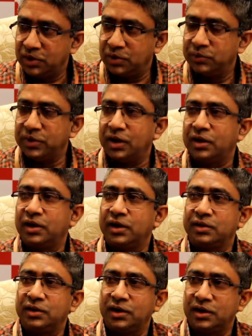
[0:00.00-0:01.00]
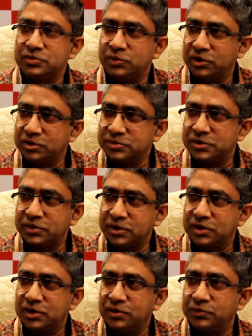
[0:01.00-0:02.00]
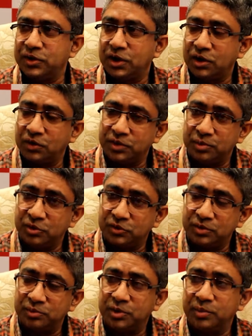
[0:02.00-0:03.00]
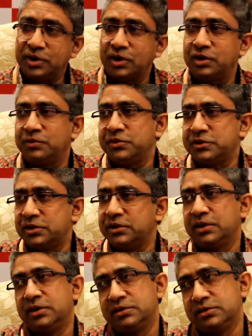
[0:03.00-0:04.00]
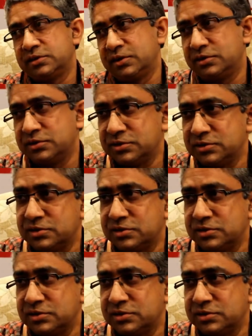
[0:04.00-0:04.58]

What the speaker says: we have collected large volumes of data, we are now able to implement artificial intelligence training.